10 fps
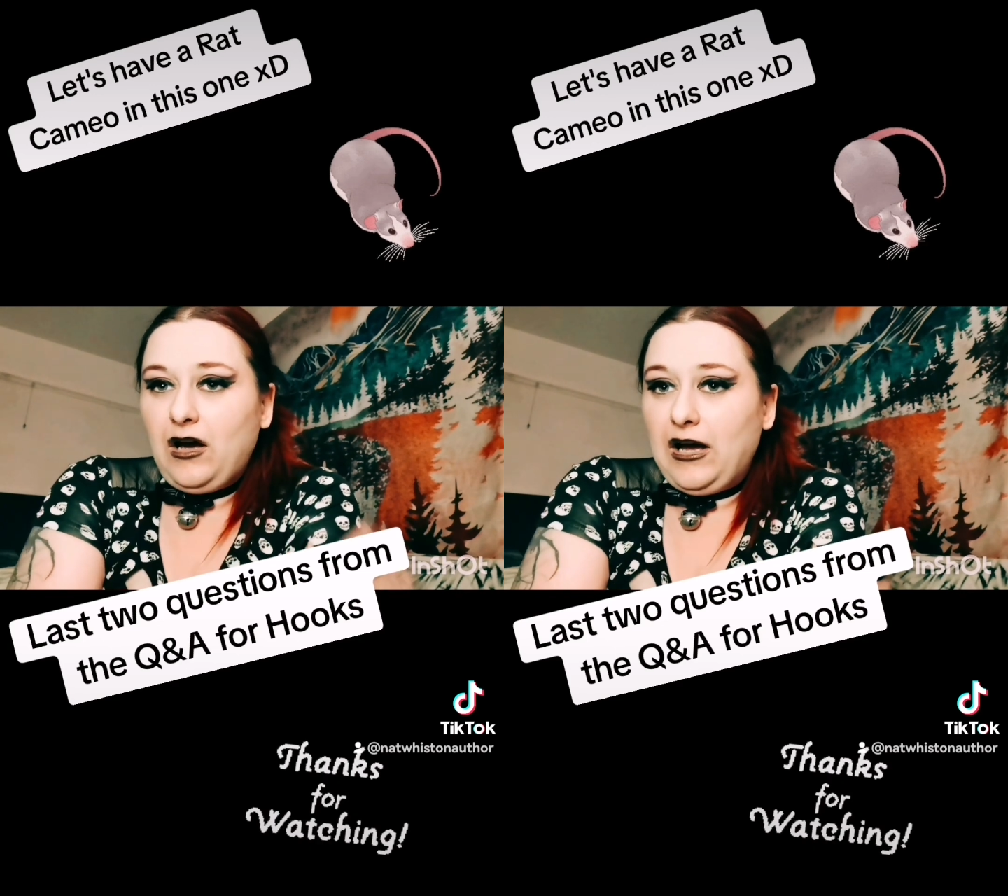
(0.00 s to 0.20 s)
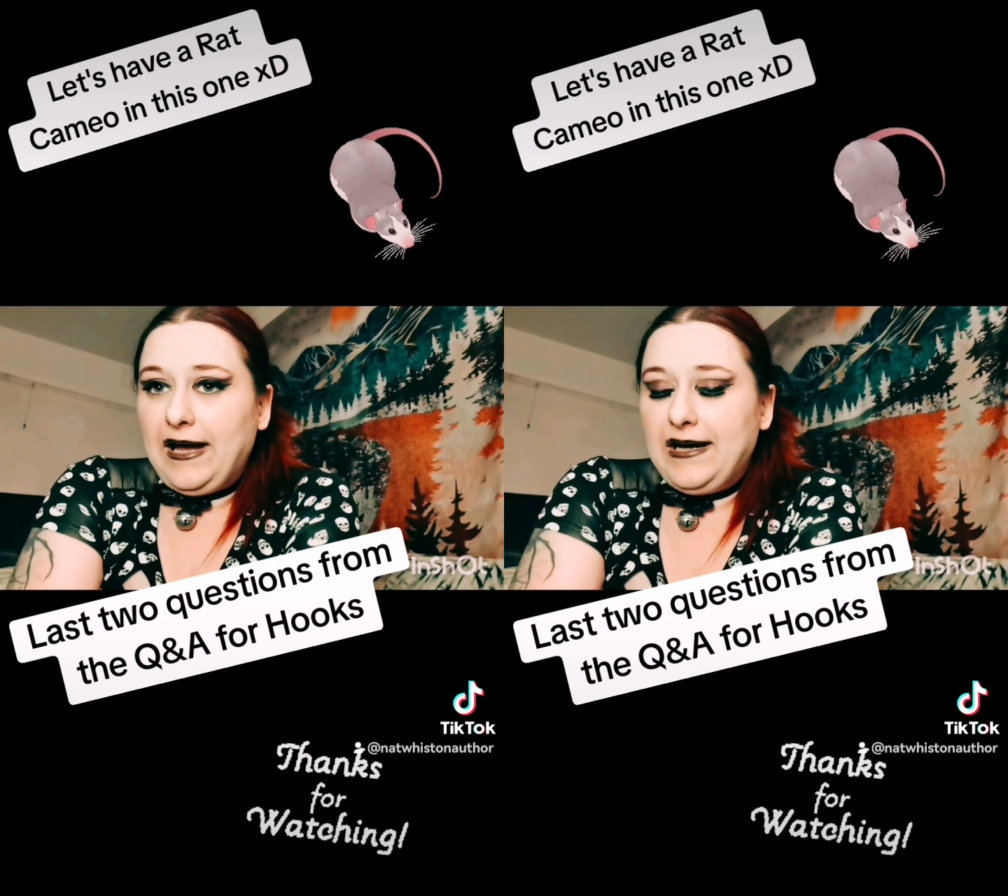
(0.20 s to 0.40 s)

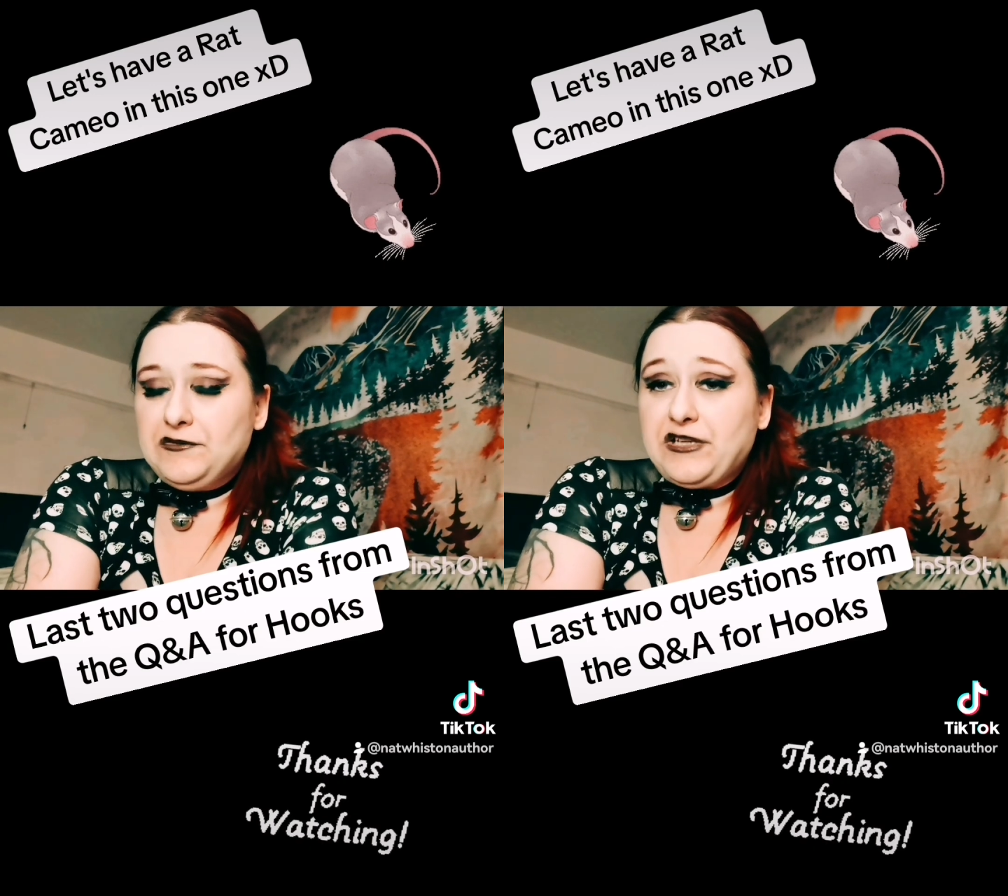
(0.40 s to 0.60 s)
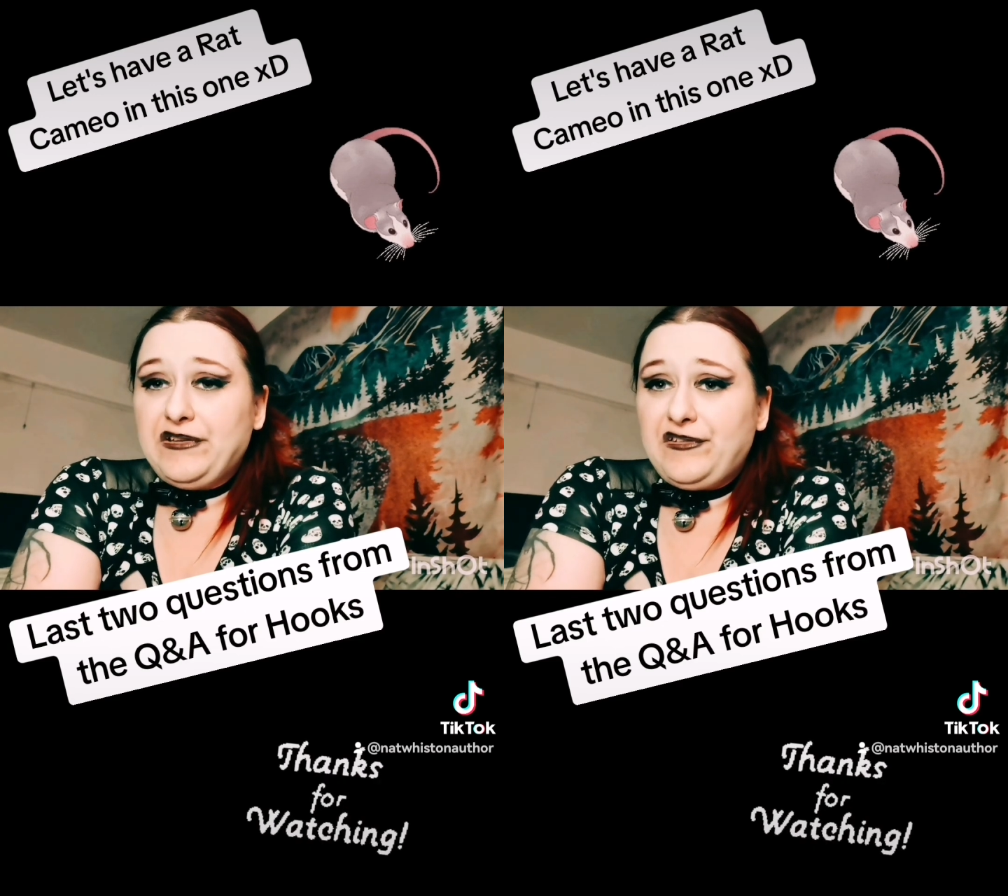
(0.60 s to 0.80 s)
I
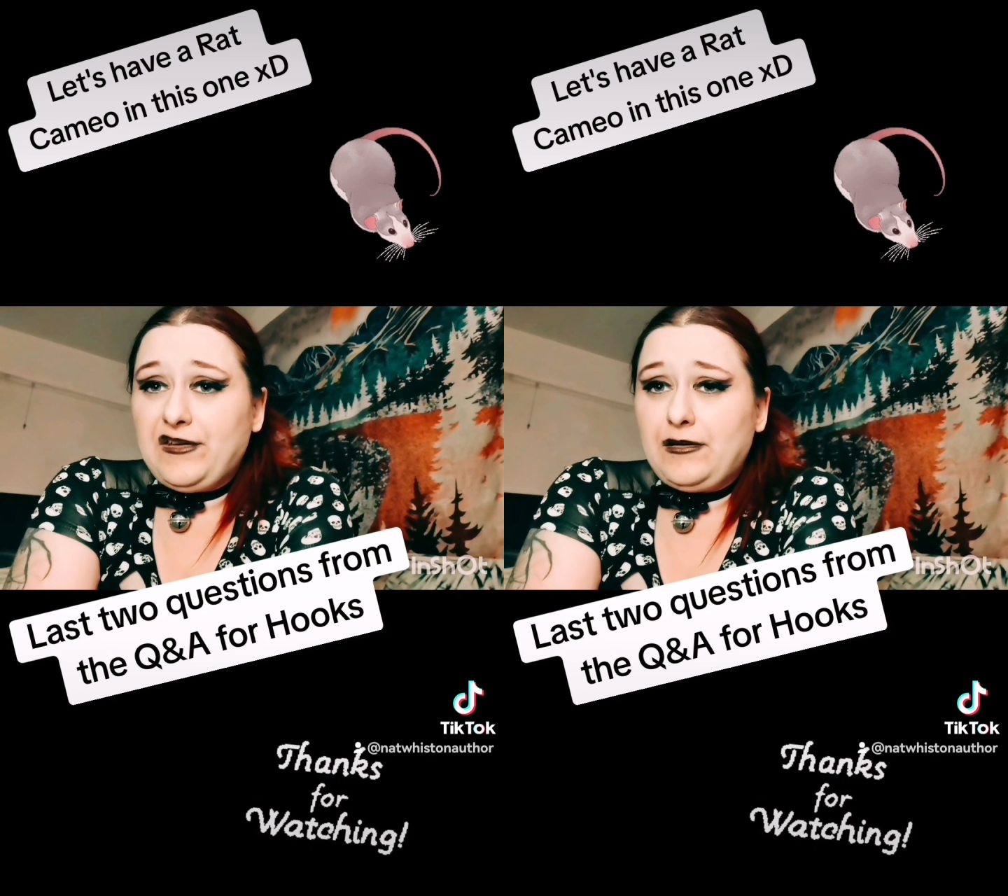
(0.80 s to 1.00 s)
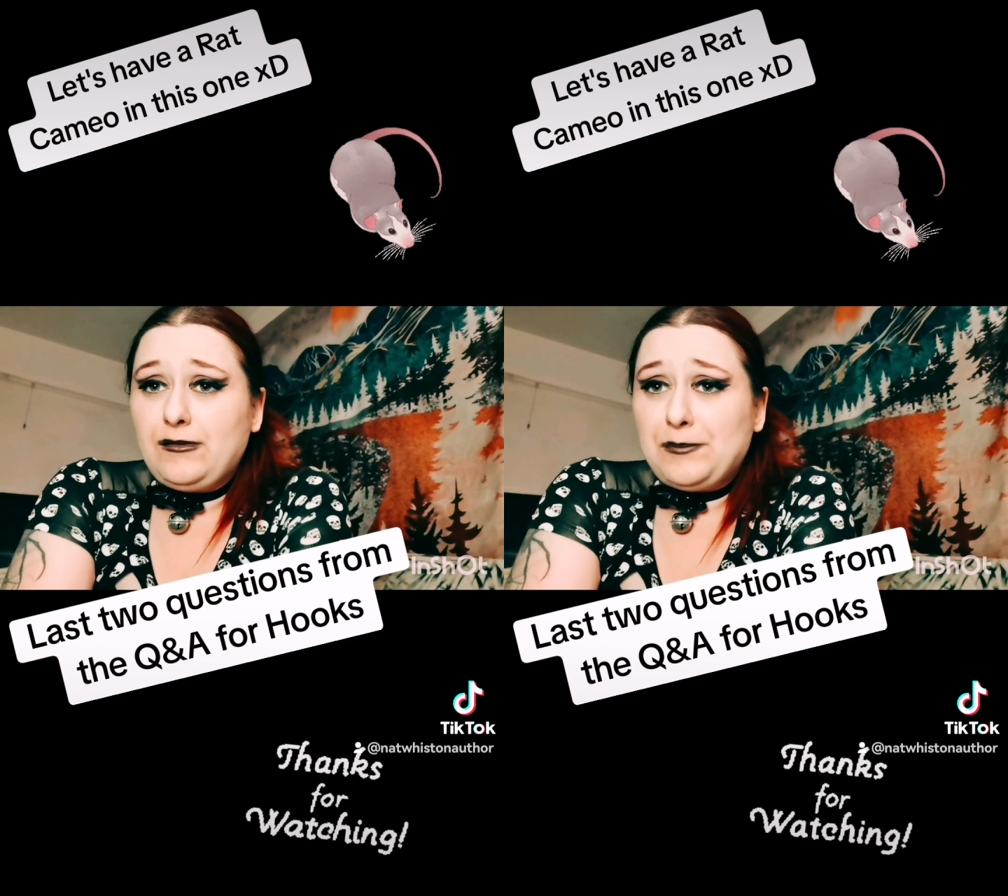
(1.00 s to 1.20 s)
have
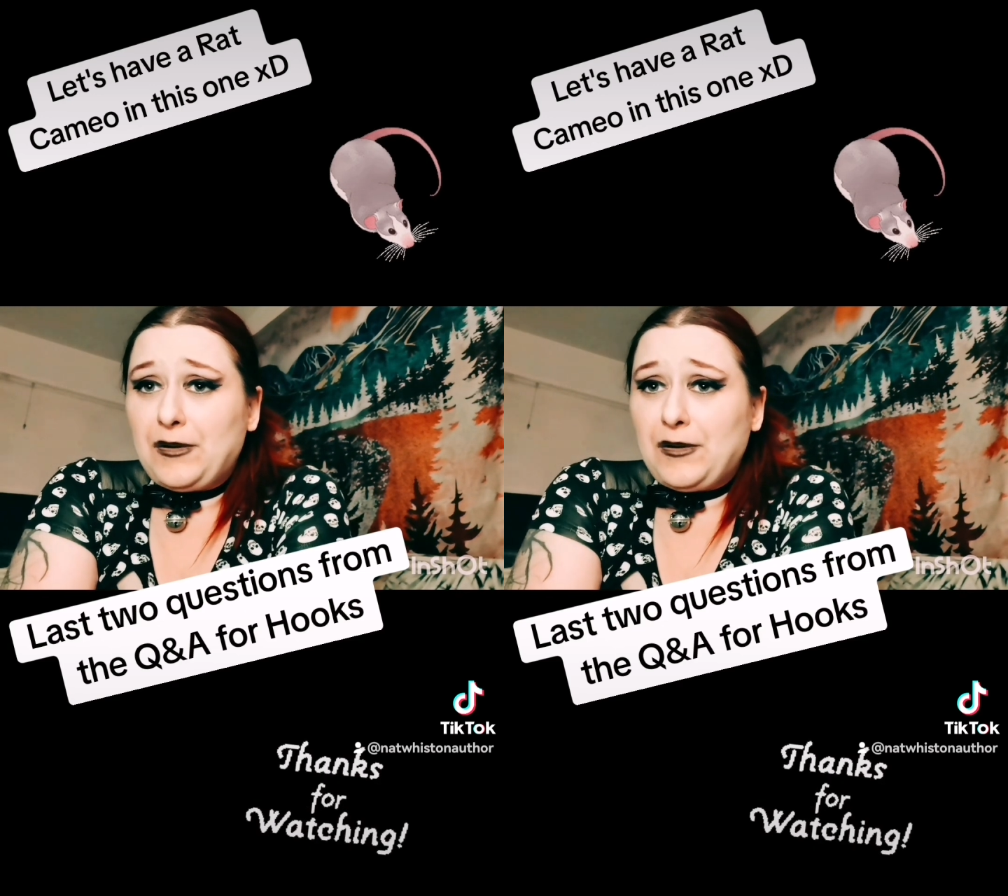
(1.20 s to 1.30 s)
considered the